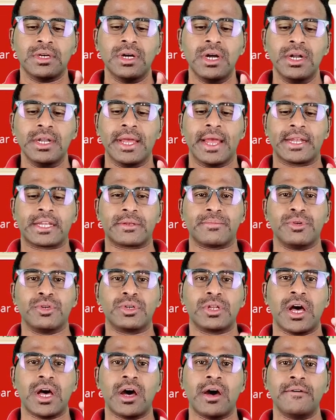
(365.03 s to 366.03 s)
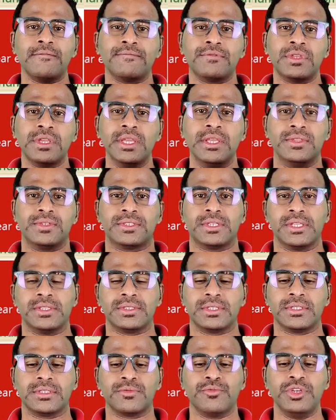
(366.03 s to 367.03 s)
attribute, I have 3
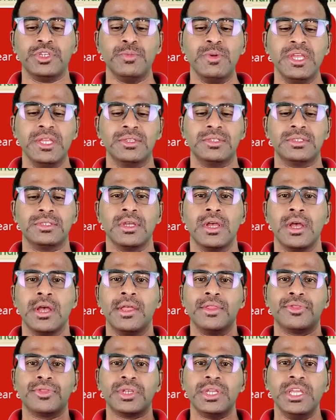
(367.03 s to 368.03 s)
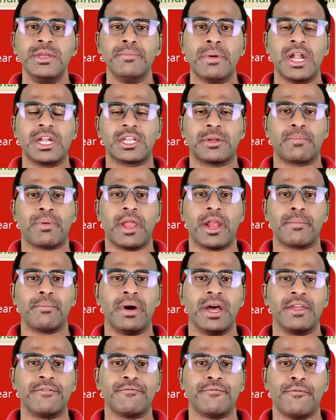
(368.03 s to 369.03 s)
instances, which means 3 multiplied by
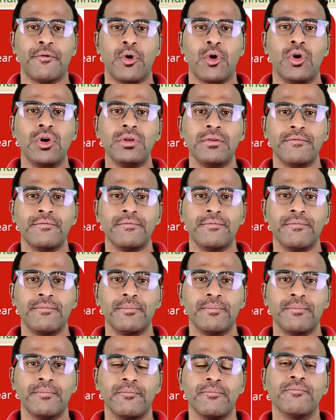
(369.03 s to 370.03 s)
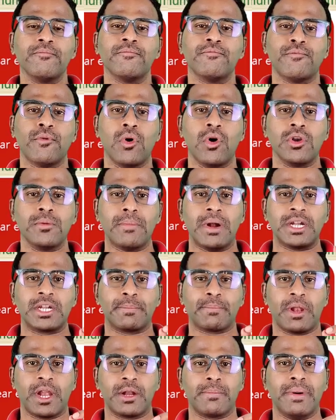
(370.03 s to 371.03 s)
4, 4
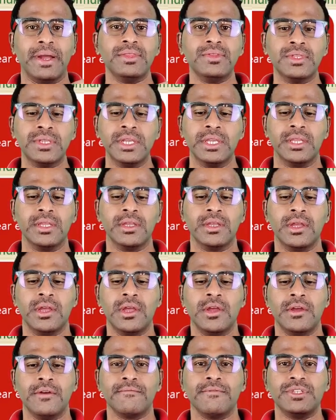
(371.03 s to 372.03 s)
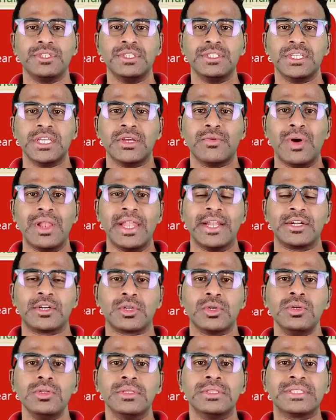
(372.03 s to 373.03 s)
multiplied by 3, which is equivalent
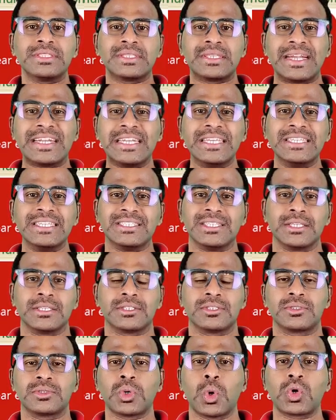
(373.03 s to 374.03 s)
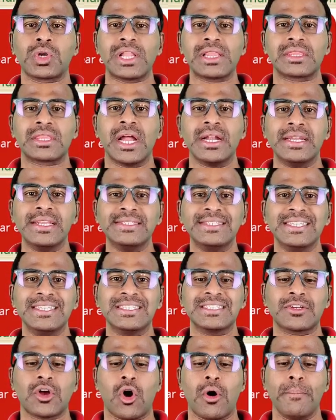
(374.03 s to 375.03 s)
to 36. Total 36
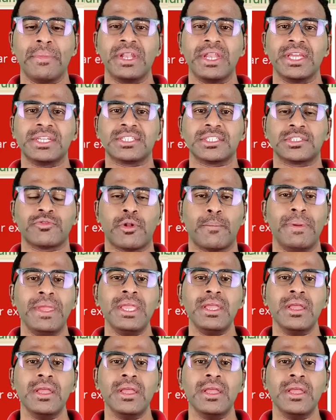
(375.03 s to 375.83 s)
combinations will be